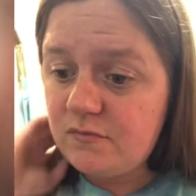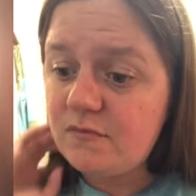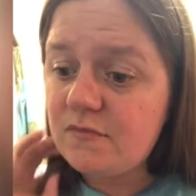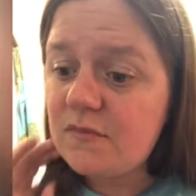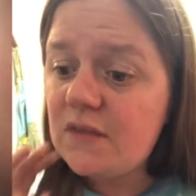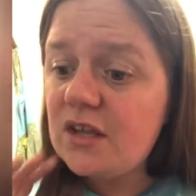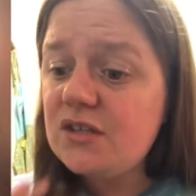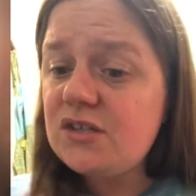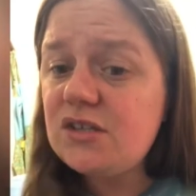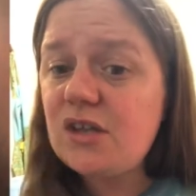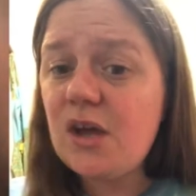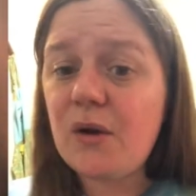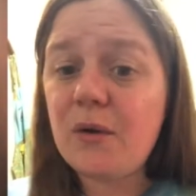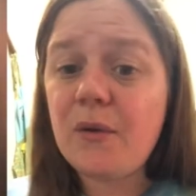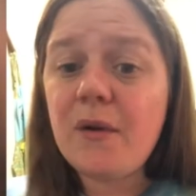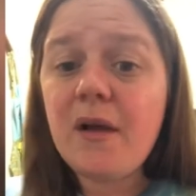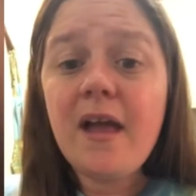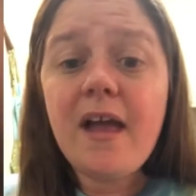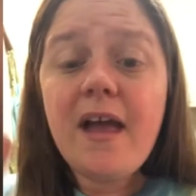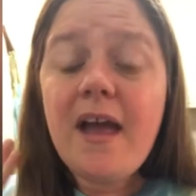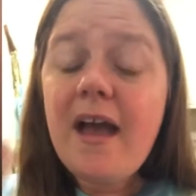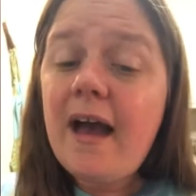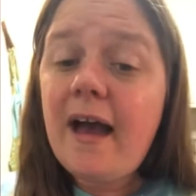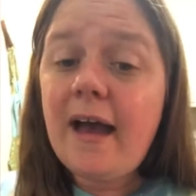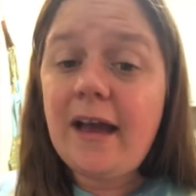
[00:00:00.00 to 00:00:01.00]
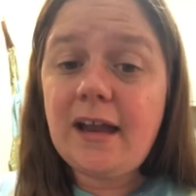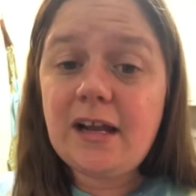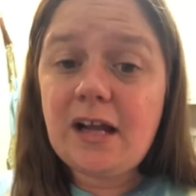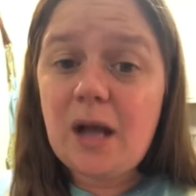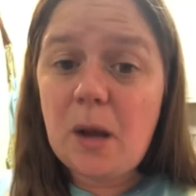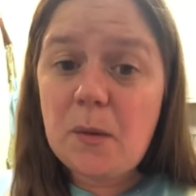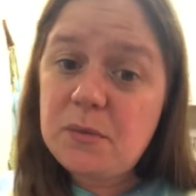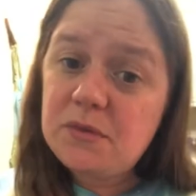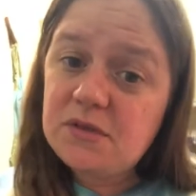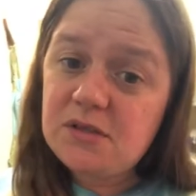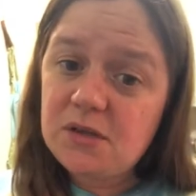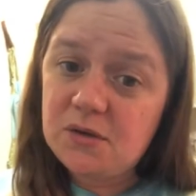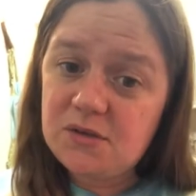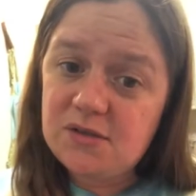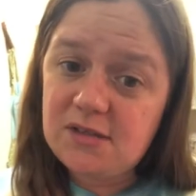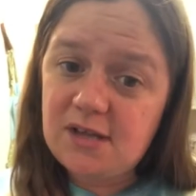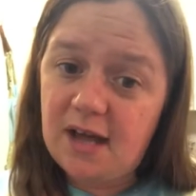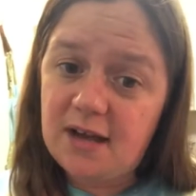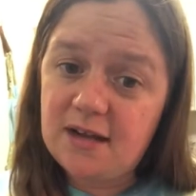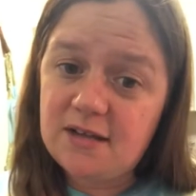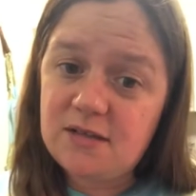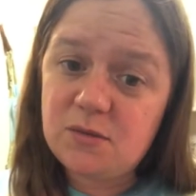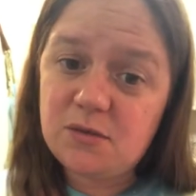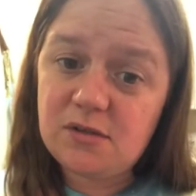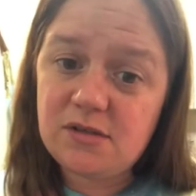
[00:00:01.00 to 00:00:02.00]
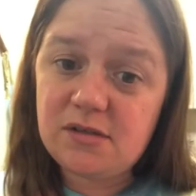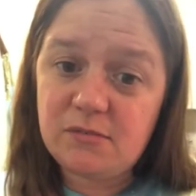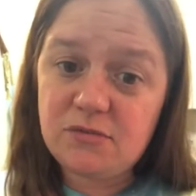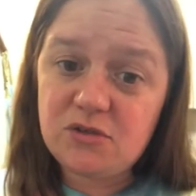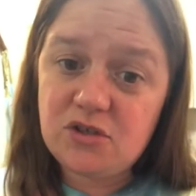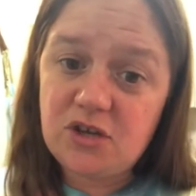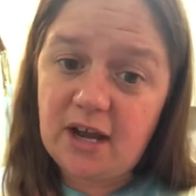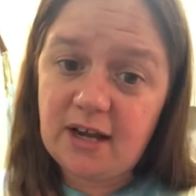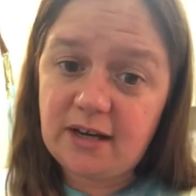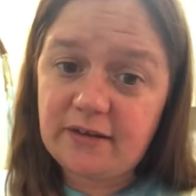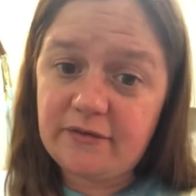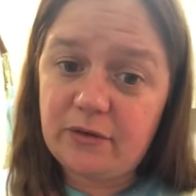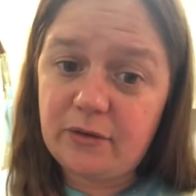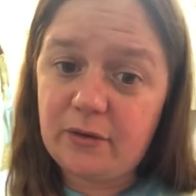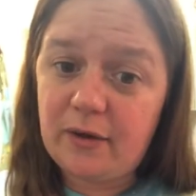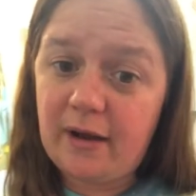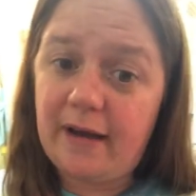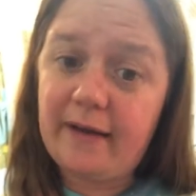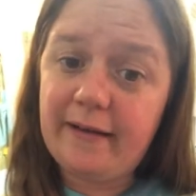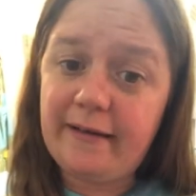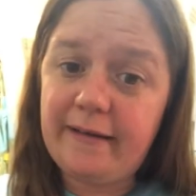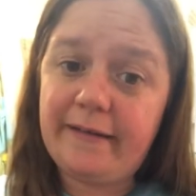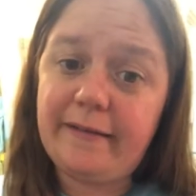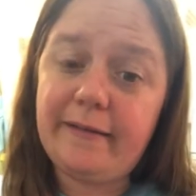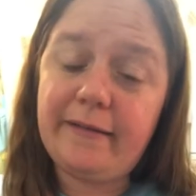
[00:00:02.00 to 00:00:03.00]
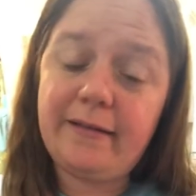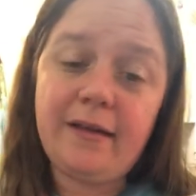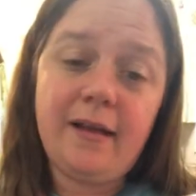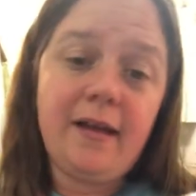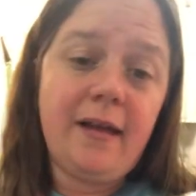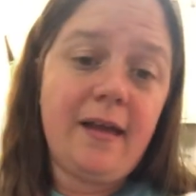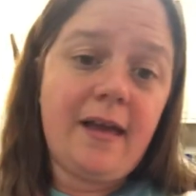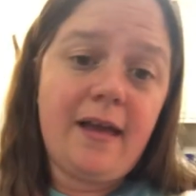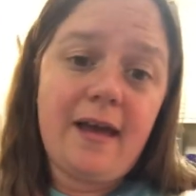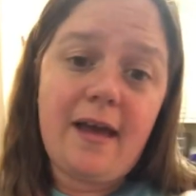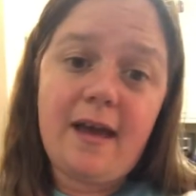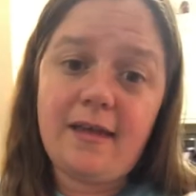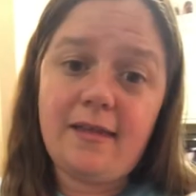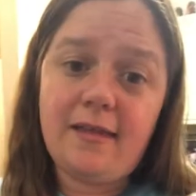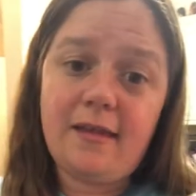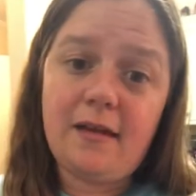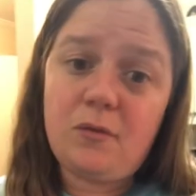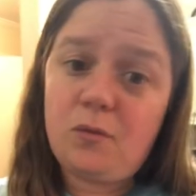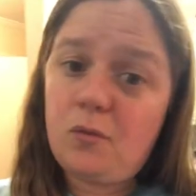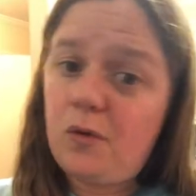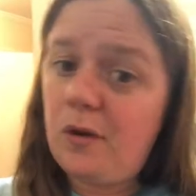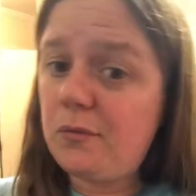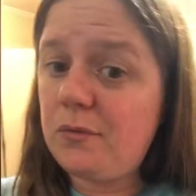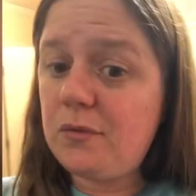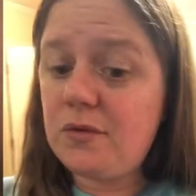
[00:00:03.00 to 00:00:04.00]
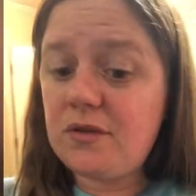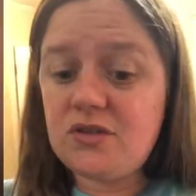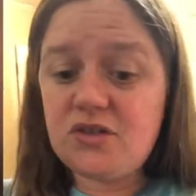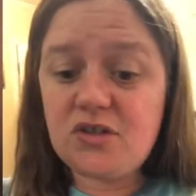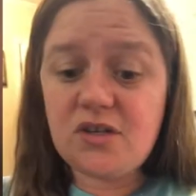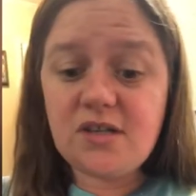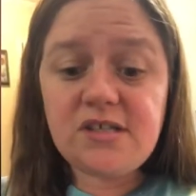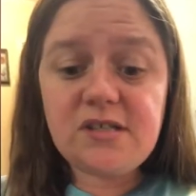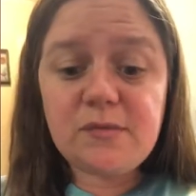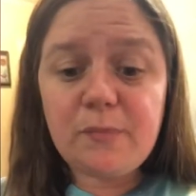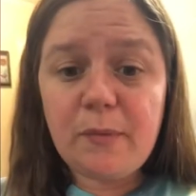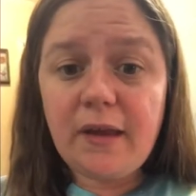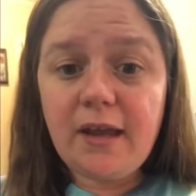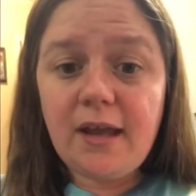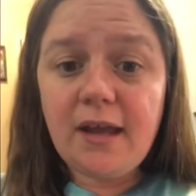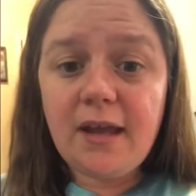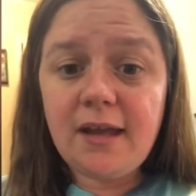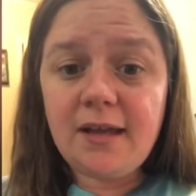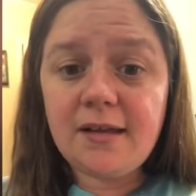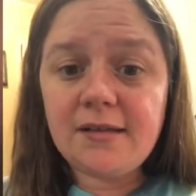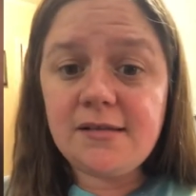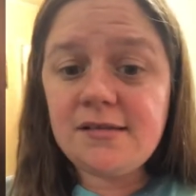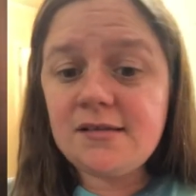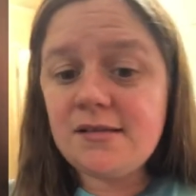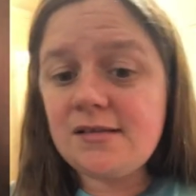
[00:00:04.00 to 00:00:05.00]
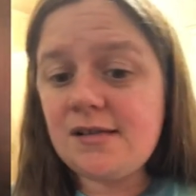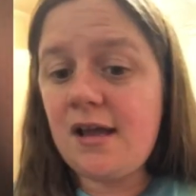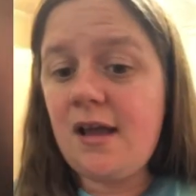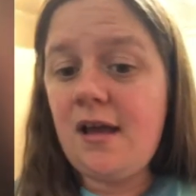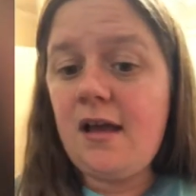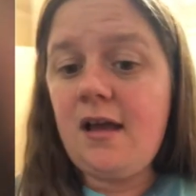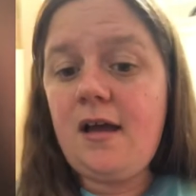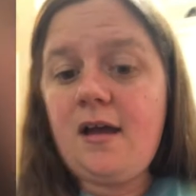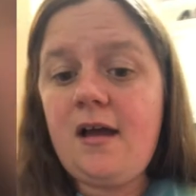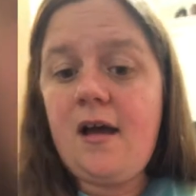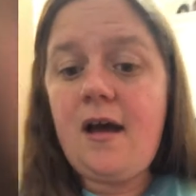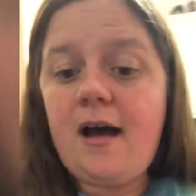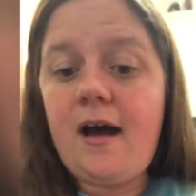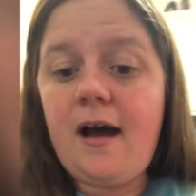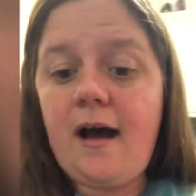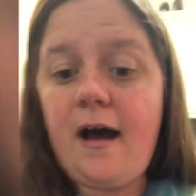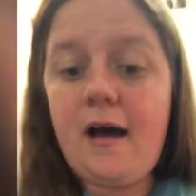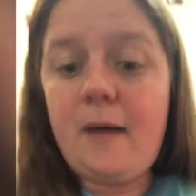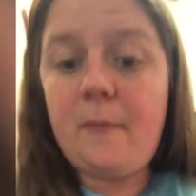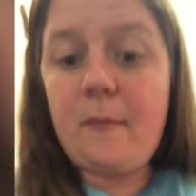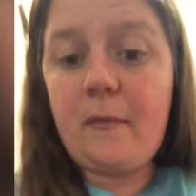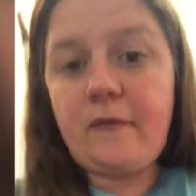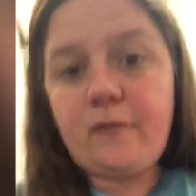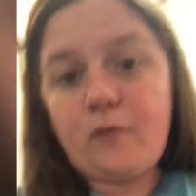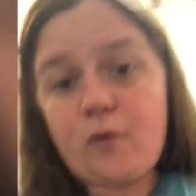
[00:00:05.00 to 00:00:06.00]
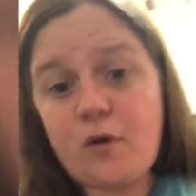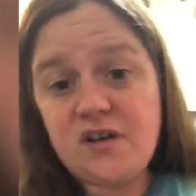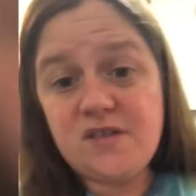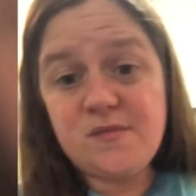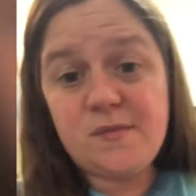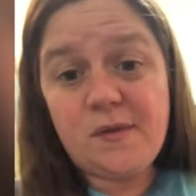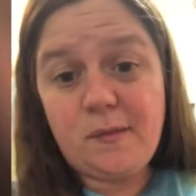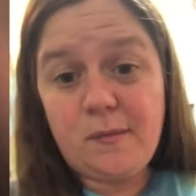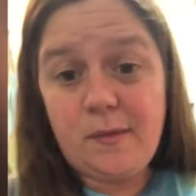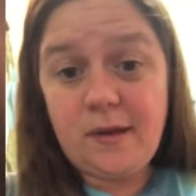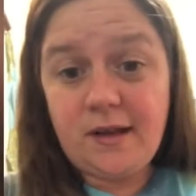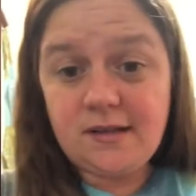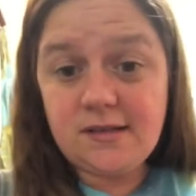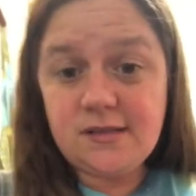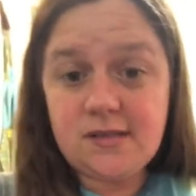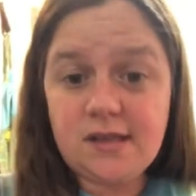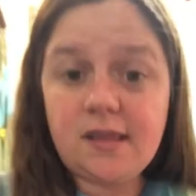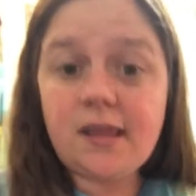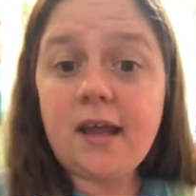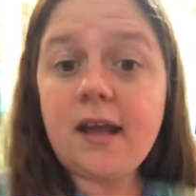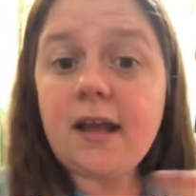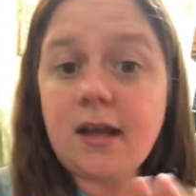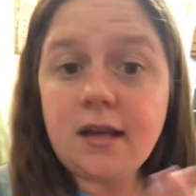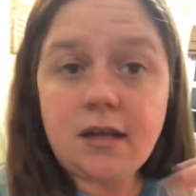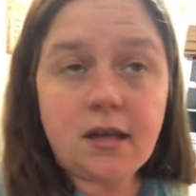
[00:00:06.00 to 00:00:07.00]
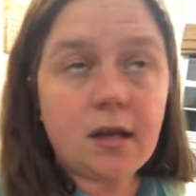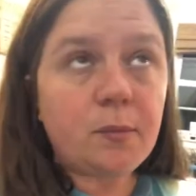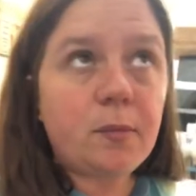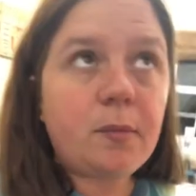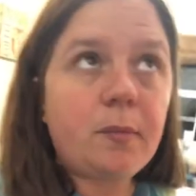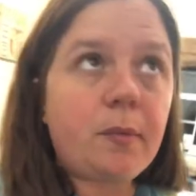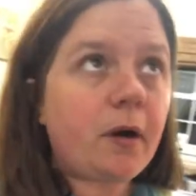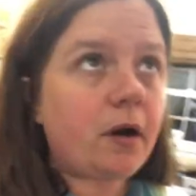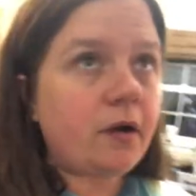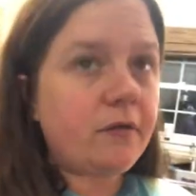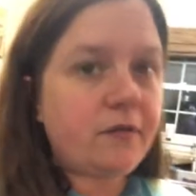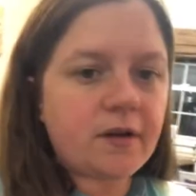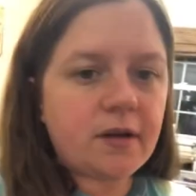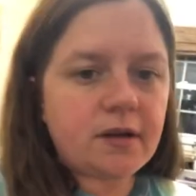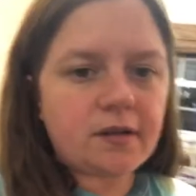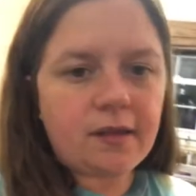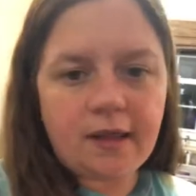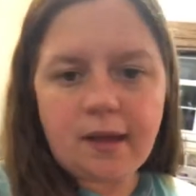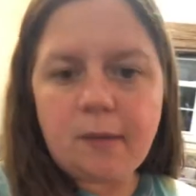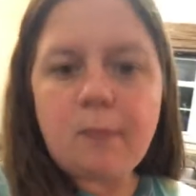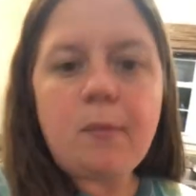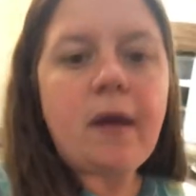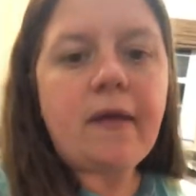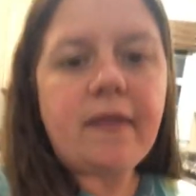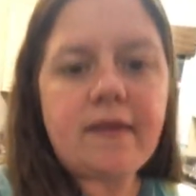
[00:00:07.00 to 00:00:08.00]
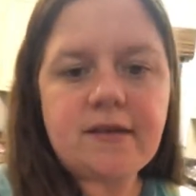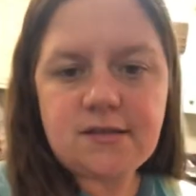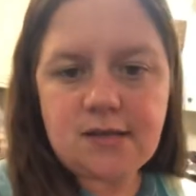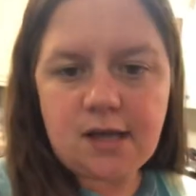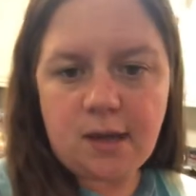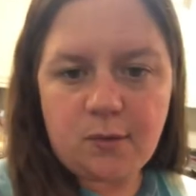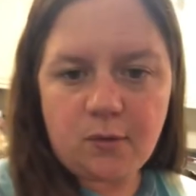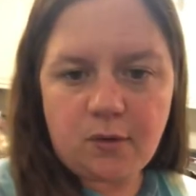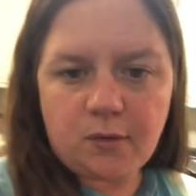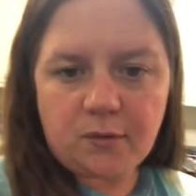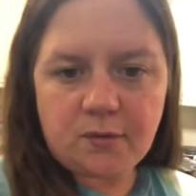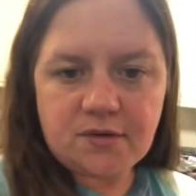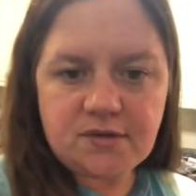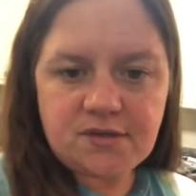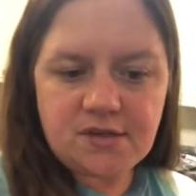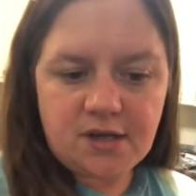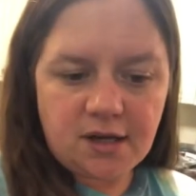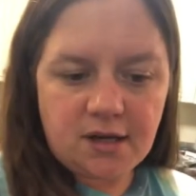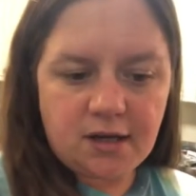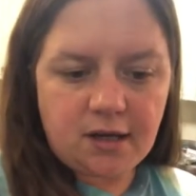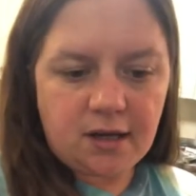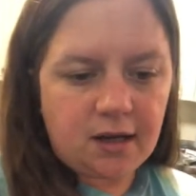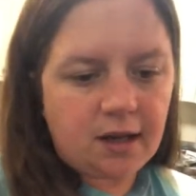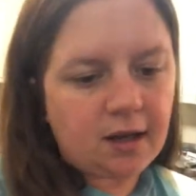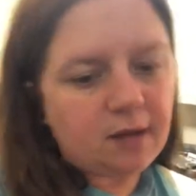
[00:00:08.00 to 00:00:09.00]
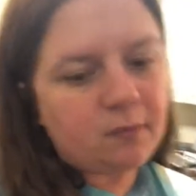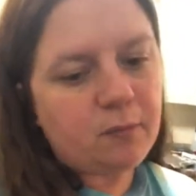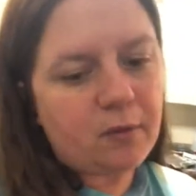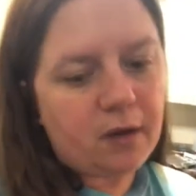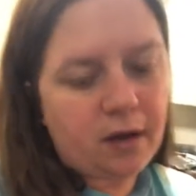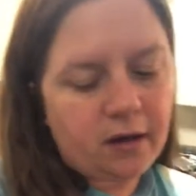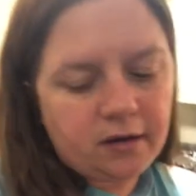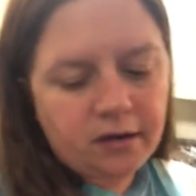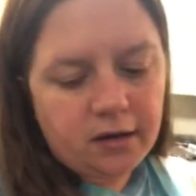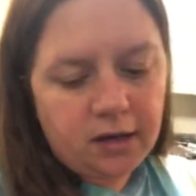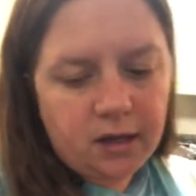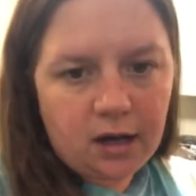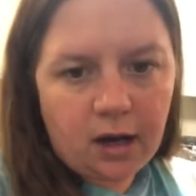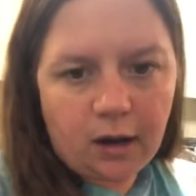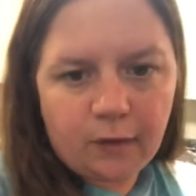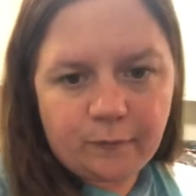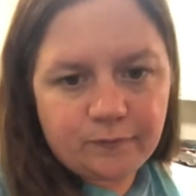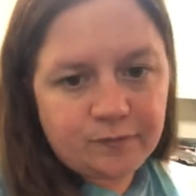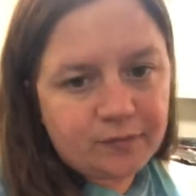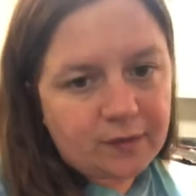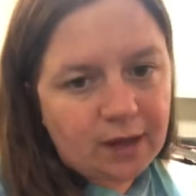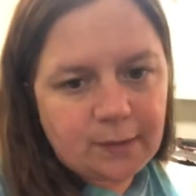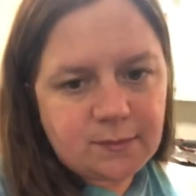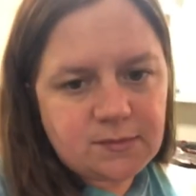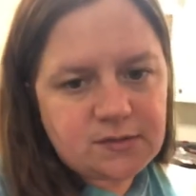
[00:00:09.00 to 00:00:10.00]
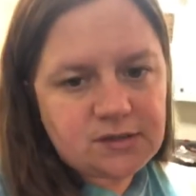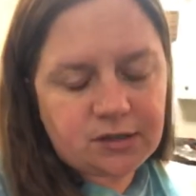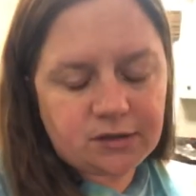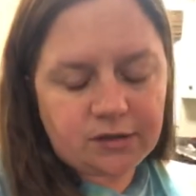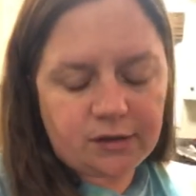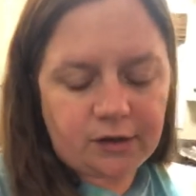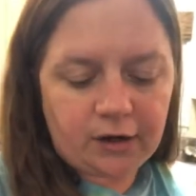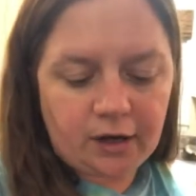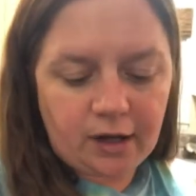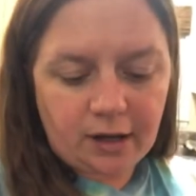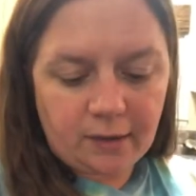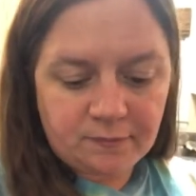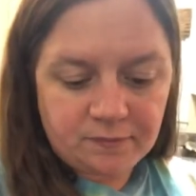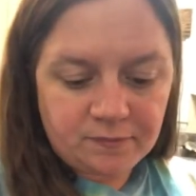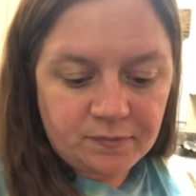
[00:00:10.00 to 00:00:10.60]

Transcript: So I had a couple tostadas with some jackfruit on it and then one with just beans. Um, of course, my beans thickened up perfectly by the time we were done eating, but you know, I'm still learning.